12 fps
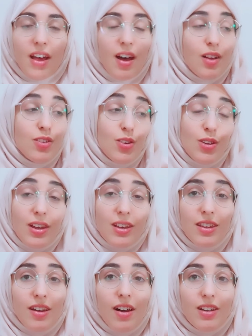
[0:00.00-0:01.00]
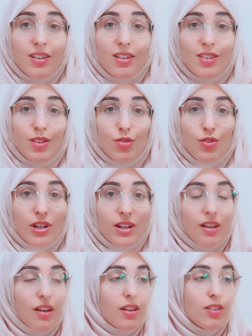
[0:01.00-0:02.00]
I do like the colours. It's really
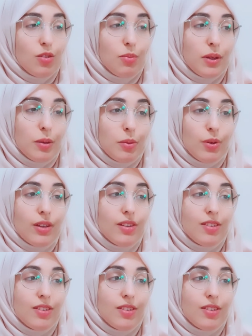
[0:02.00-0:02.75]
nice, minimal and